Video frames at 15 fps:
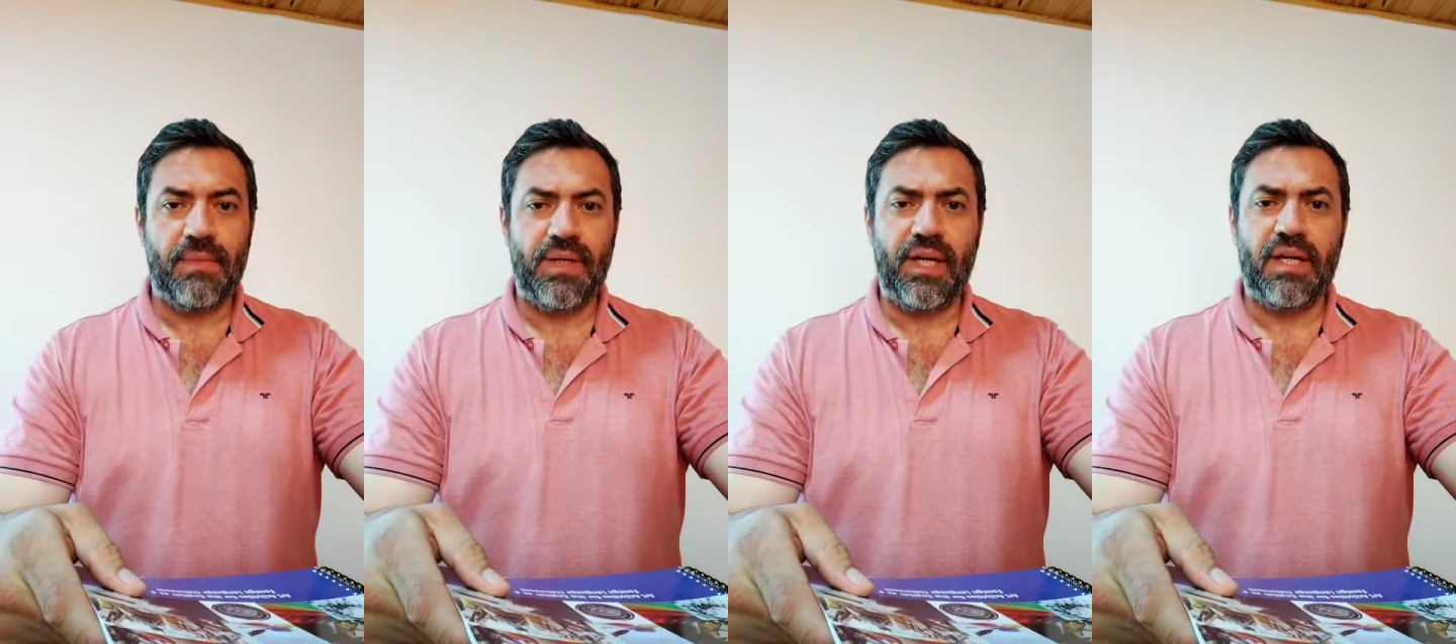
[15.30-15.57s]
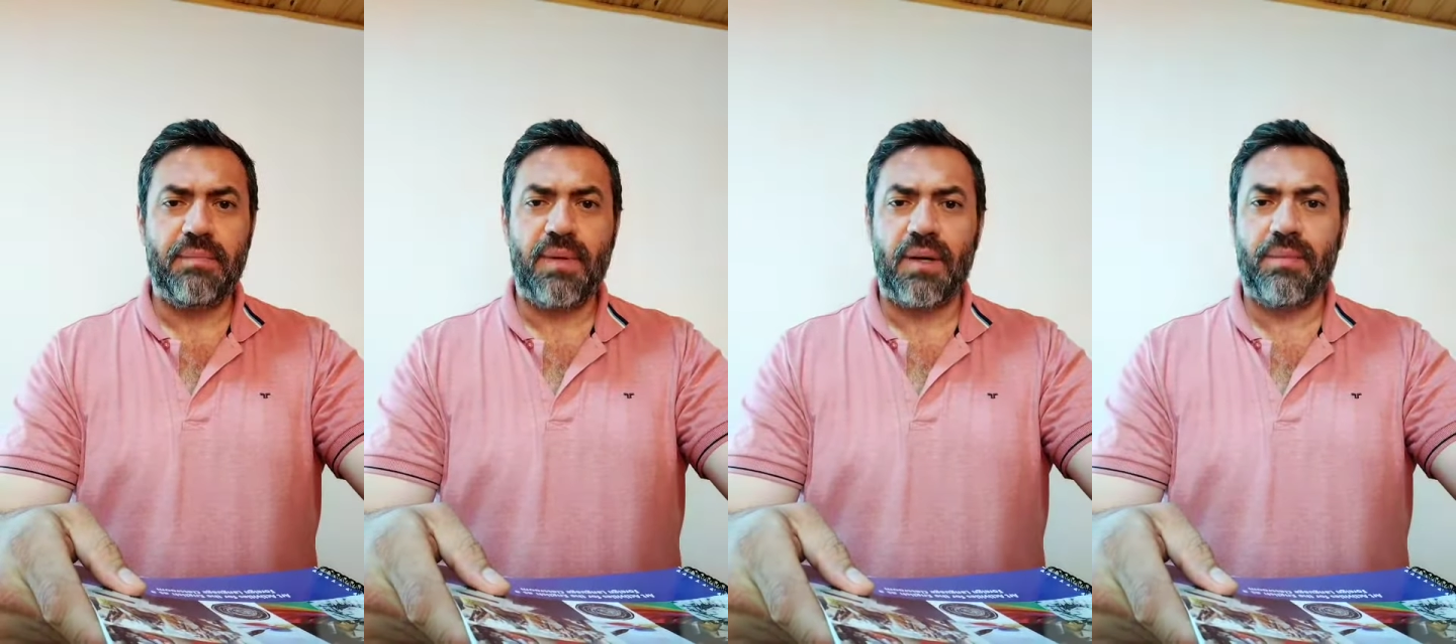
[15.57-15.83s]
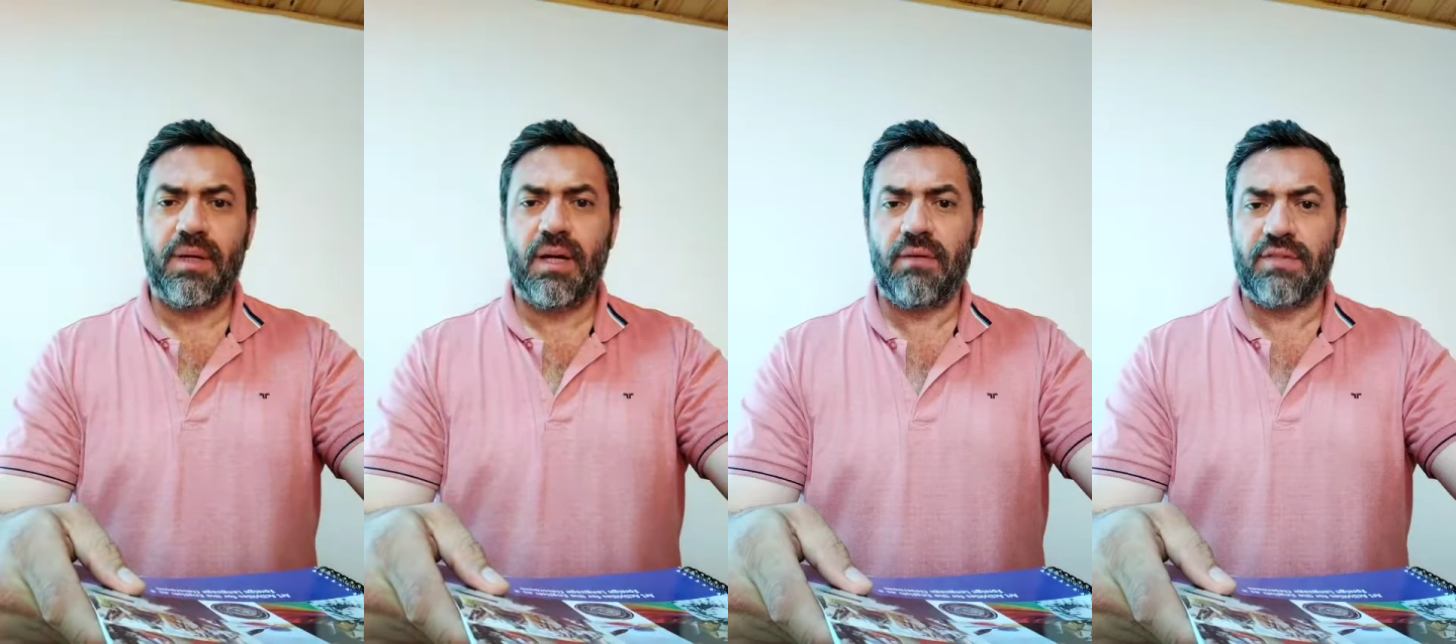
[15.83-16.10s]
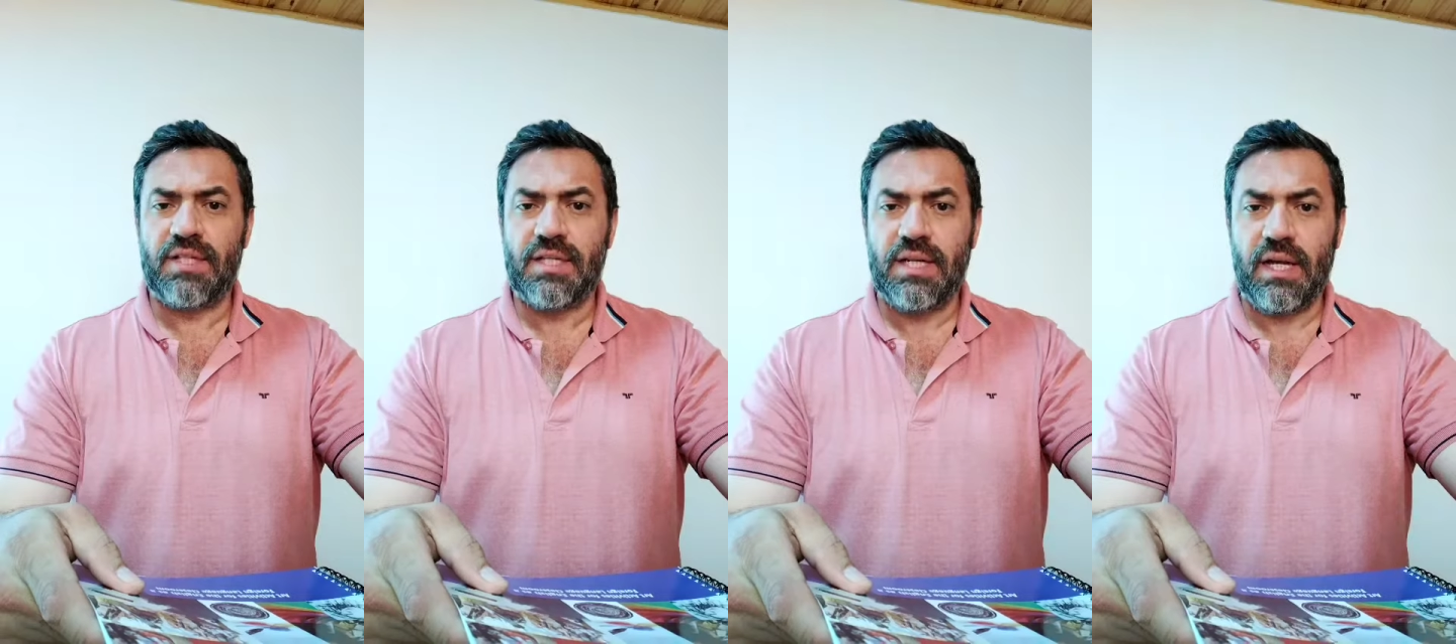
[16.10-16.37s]
by the Department
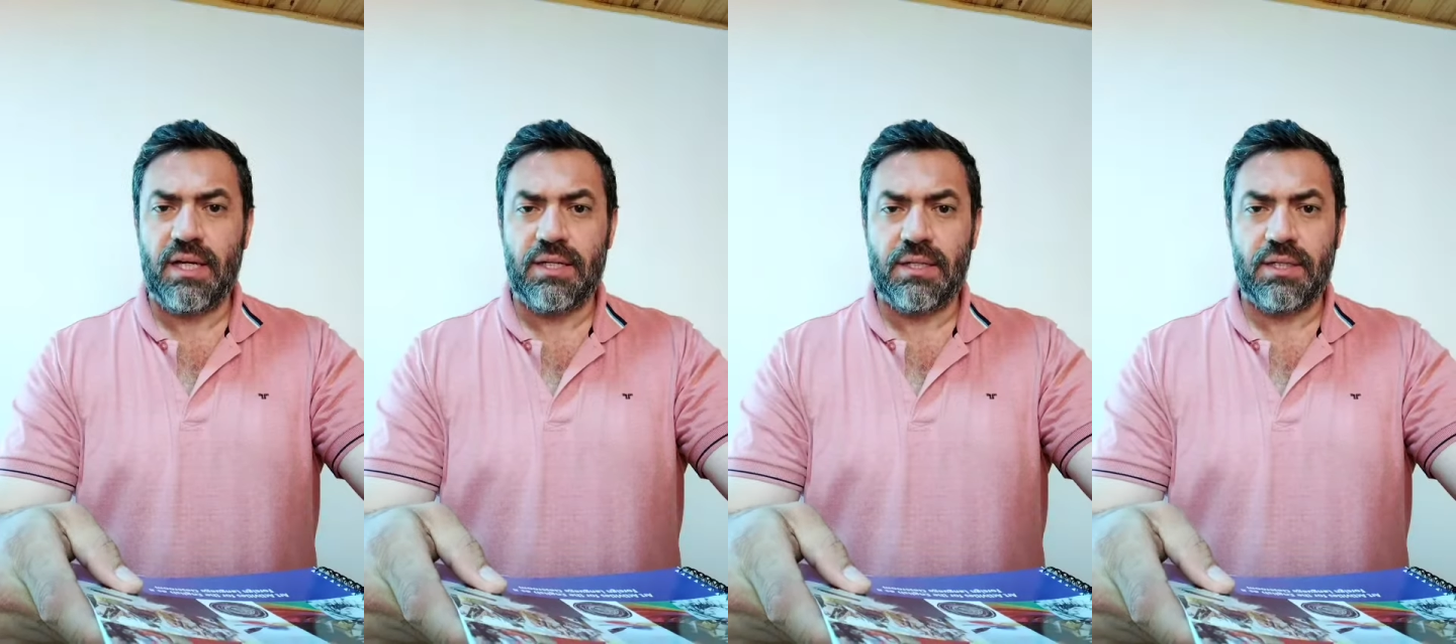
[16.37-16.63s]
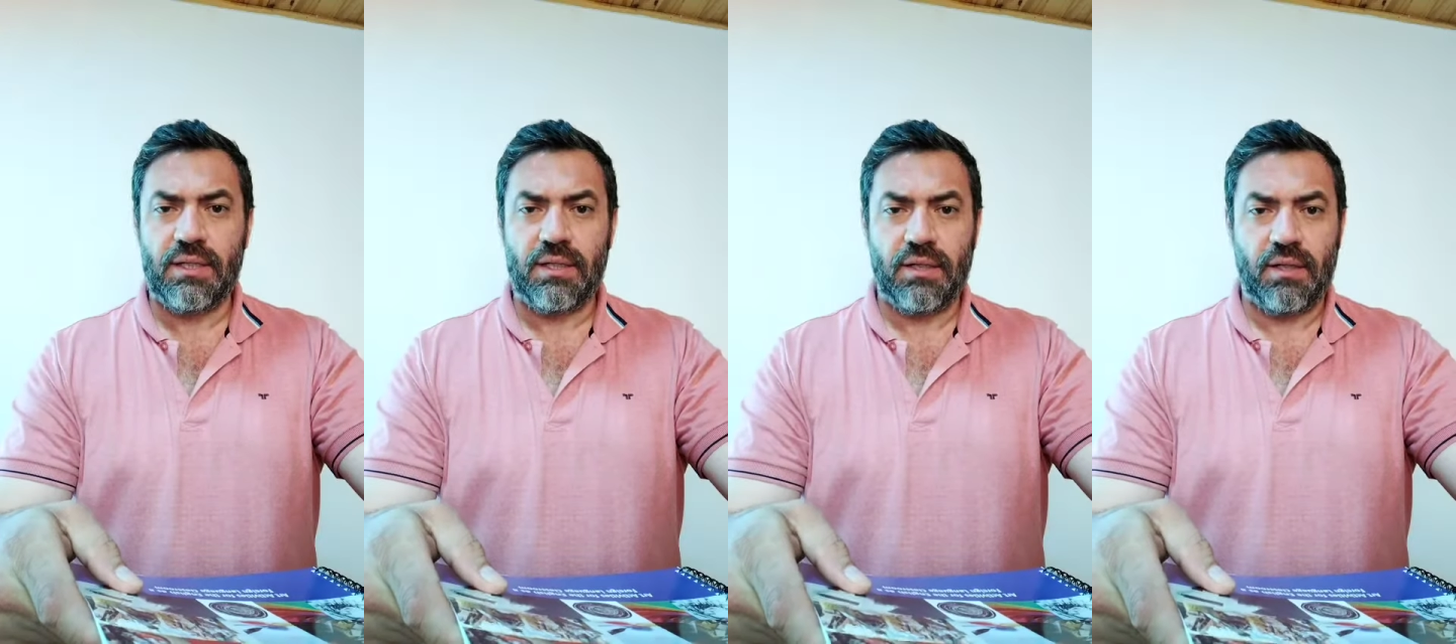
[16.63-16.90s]
of State